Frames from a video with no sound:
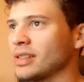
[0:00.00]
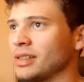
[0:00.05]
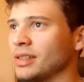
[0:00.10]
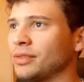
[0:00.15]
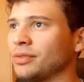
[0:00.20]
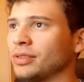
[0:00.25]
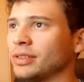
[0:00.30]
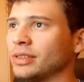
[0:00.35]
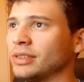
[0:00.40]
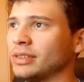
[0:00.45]

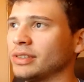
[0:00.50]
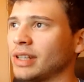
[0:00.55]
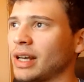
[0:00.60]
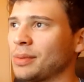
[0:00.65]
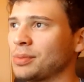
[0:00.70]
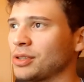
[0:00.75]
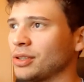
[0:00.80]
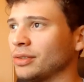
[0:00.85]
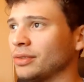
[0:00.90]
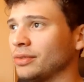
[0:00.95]
different
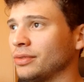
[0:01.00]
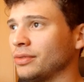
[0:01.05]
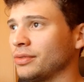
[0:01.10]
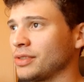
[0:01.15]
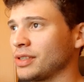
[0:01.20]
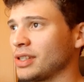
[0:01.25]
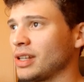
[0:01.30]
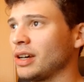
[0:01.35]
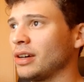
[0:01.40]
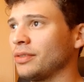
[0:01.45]
types of
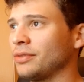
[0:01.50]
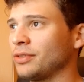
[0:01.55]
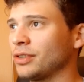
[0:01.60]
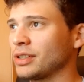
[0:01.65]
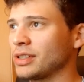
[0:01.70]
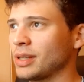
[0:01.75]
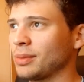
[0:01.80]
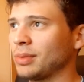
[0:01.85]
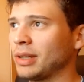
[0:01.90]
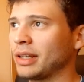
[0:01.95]
stuff, for
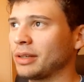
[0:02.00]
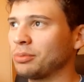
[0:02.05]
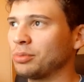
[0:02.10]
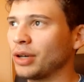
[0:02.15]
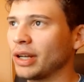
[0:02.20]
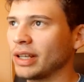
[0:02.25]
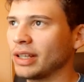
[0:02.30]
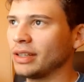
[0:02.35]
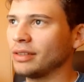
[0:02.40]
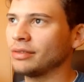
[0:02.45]
example, like
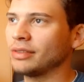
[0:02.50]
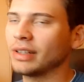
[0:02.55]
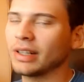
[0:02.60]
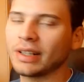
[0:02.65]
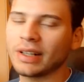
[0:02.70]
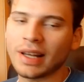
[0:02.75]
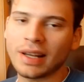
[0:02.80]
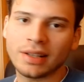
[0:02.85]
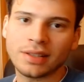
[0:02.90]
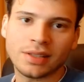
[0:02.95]
break even
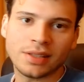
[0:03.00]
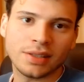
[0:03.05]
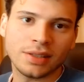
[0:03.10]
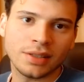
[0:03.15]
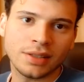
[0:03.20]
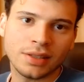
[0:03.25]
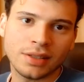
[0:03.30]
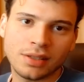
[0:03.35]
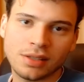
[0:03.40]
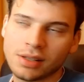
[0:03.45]

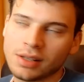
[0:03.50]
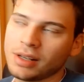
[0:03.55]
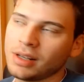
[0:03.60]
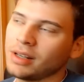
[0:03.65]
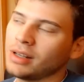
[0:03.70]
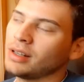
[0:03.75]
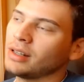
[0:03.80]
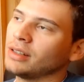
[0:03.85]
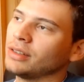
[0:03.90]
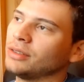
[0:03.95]
analysis,
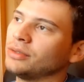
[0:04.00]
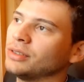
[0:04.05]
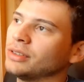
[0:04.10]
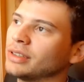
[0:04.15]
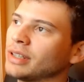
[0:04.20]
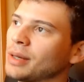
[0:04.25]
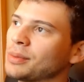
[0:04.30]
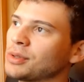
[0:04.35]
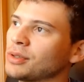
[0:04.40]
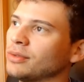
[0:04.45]

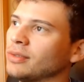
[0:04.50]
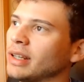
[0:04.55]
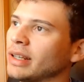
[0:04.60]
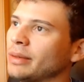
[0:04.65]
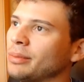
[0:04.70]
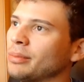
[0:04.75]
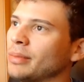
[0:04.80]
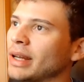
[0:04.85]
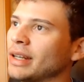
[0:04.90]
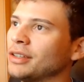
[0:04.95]
different types of
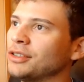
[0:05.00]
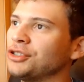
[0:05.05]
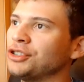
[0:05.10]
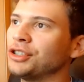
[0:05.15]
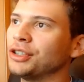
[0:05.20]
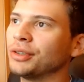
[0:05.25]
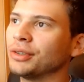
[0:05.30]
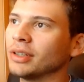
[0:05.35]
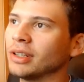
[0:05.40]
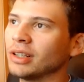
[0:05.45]
like
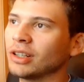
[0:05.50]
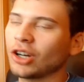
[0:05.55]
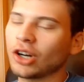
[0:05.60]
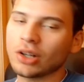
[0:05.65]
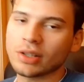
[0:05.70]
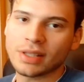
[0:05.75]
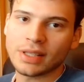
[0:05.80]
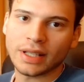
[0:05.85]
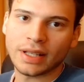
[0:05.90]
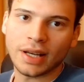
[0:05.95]
managerial
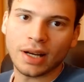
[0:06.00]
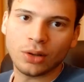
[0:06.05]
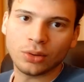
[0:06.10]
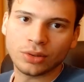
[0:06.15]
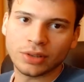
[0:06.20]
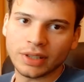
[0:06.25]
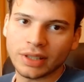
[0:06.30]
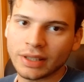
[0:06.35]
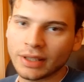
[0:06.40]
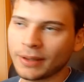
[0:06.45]
cost
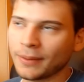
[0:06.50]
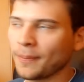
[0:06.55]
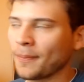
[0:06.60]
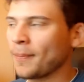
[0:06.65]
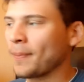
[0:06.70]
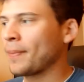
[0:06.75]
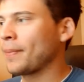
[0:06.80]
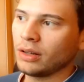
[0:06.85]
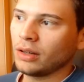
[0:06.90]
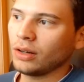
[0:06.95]
accounting.
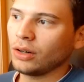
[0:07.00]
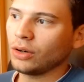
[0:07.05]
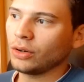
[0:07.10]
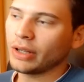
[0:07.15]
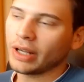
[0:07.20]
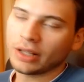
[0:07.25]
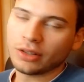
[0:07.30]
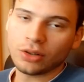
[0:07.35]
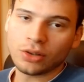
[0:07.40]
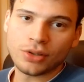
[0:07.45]
Oh,
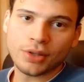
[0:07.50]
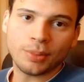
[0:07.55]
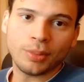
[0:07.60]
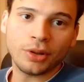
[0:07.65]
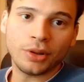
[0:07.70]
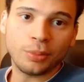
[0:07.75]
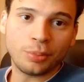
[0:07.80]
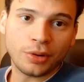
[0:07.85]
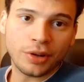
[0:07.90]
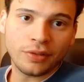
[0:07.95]
yeah, and also
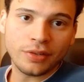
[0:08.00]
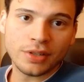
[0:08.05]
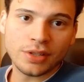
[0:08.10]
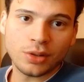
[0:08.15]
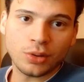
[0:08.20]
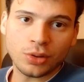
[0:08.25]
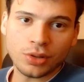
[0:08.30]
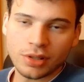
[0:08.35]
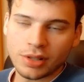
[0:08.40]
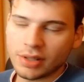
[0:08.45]
about the previous
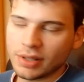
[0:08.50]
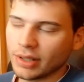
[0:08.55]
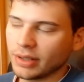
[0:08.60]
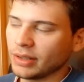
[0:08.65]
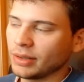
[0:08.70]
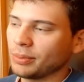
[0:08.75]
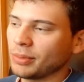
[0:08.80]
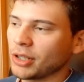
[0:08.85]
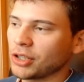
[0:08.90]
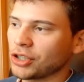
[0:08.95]
courses, I
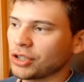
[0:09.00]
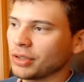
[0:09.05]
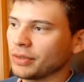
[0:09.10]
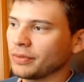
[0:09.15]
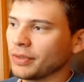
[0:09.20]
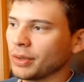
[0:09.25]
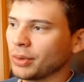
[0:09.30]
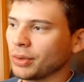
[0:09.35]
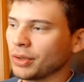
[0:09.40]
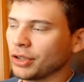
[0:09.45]
didn't mention
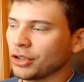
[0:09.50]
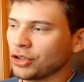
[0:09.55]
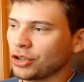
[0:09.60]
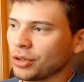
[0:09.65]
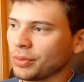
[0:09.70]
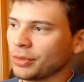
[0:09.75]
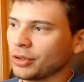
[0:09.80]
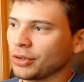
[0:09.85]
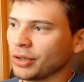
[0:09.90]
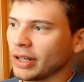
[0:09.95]
if they were in
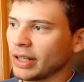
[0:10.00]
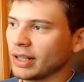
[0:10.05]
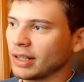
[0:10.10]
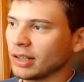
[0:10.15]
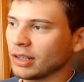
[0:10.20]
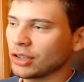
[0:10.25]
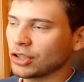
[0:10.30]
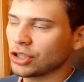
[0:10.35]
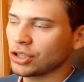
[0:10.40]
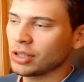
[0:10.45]
German or
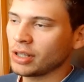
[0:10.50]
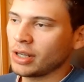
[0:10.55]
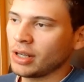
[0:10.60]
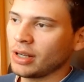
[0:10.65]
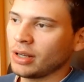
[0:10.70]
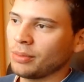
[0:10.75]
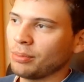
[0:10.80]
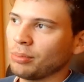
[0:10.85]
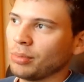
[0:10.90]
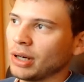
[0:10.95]
English,
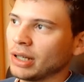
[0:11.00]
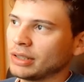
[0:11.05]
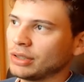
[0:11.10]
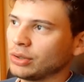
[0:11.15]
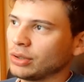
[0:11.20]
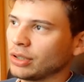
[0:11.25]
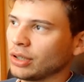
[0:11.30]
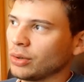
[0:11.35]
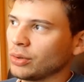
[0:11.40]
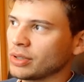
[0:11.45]
but you
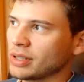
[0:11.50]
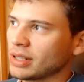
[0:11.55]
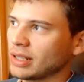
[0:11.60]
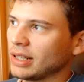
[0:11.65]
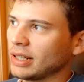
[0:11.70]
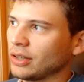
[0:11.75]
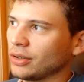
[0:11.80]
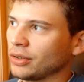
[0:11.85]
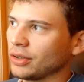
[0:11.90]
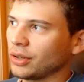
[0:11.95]
can always
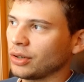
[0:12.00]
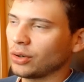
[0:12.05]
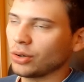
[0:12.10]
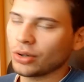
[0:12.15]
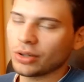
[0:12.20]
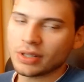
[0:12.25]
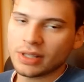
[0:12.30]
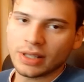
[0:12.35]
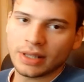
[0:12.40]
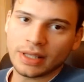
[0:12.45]
click on the
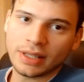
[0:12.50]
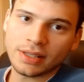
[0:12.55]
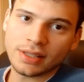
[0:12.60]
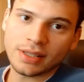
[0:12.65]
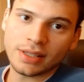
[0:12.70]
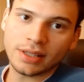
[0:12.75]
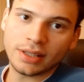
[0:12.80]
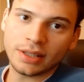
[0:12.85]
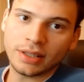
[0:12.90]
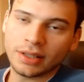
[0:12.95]
course and then
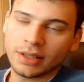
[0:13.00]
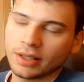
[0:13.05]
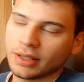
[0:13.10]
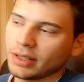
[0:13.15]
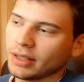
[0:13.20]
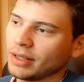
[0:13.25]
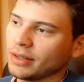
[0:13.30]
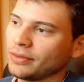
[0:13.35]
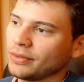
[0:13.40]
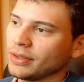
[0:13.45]
see
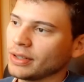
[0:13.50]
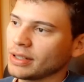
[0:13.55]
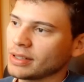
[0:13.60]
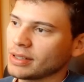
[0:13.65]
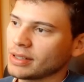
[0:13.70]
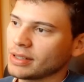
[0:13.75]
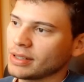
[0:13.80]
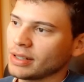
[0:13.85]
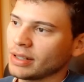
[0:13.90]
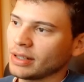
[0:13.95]
if
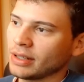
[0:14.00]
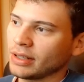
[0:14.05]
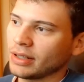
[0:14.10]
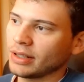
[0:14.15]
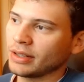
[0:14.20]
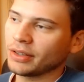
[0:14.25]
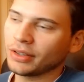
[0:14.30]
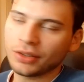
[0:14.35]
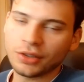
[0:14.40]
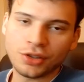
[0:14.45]
it's uh,
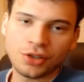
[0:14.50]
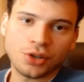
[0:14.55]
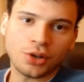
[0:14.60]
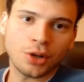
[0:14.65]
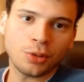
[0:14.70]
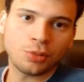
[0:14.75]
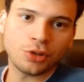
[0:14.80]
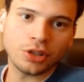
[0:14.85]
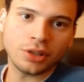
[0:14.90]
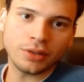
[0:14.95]
in the
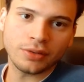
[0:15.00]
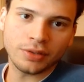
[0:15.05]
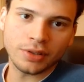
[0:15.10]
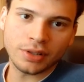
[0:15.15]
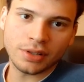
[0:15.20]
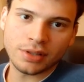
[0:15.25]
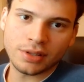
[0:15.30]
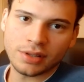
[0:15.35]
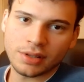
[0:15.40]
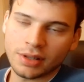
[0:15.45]
description, if
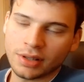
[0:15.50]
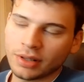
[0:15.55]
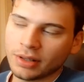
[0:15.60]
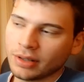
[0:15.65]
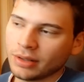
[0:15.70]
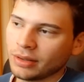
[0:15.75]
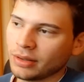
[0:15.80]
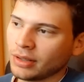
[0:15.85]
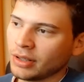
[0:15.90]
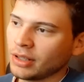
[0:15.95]
it's
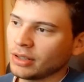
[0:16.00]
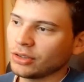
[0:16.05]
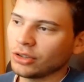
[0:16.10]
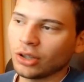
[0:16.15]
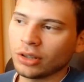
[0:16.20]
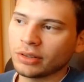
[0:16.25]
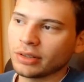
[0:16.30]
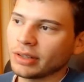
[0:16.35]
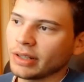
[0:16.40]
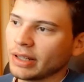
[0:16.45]
uh,
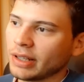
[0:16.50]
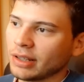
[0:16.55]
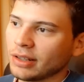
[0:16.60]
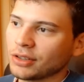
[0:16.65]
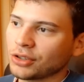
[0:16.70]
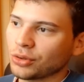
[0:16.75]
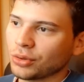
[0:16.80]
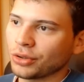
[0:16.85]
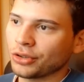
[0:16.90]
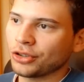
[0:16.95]
taught in
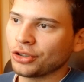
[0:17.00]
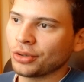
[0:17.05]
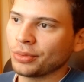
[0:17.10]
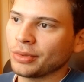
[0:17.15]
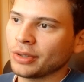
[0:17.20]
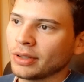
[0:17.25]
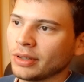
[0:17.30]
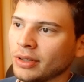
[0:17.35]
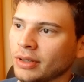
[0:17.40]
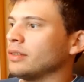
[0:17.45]
English or
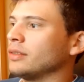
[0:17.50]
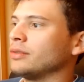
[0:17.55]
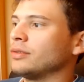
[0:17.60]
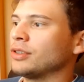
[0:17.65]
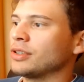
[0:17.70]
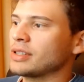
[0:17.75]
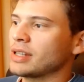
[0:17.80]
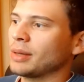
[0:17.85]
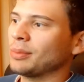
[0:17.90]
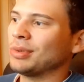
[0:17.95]
German.
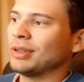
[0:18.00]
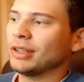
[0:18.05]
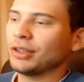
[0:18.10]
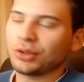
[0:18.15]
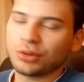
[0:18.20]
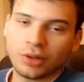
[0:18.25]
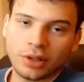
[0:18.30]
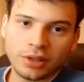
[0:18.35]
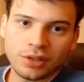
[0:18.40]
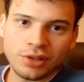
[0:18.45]
For example,
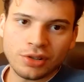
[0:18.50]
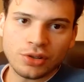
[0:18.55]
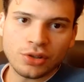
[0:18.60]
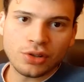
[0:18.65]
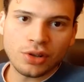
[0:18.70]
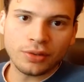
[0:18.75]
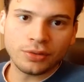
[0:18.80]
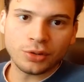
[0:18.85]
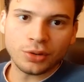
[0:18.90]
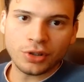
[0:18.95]
Introduction to
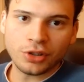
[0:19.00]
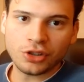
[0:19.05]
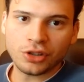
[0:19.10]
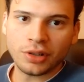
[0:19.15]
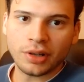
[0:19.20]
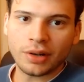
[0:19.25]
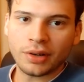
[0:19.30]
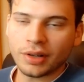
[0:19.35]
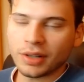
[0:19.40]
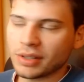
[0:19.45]
Software
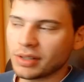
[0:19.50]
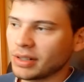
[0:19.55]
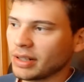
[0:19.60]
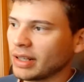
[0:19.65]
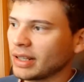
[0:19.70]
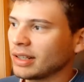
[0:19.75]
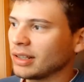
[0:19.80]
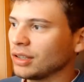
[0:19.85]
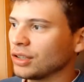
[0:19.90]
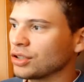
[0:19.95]
Engineering is in
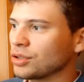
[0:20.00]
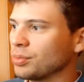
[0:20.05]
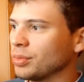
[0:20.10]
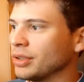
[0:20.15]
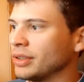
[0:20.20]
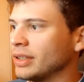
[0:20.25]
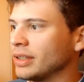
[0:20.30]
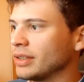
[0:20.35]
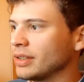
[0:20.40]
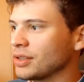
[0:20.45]
English,
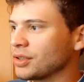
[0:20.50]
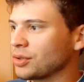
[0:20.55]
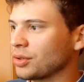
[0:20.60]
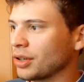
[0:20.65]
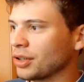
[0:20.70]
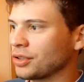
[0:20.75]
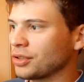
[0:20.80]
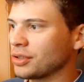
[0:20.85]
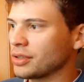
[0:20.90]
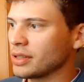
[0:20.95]
but Data
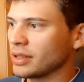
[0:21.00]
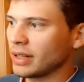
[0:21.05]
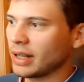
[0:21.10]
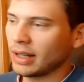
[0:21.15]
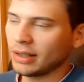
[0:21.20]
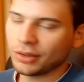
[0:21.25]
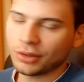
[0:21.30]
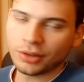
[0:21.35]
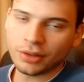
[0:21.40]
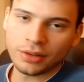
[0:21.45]
Structures and
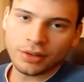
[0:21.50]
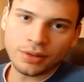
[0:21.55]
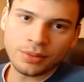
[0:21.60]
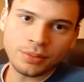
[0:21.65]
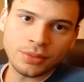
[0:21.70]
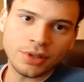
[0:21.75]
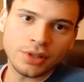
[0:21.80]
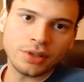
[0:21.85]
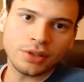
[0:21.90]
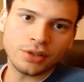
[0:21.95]

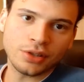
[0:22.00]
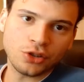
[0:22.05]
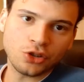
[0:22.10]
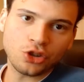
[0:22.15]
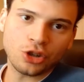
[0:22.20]
Algorithms is in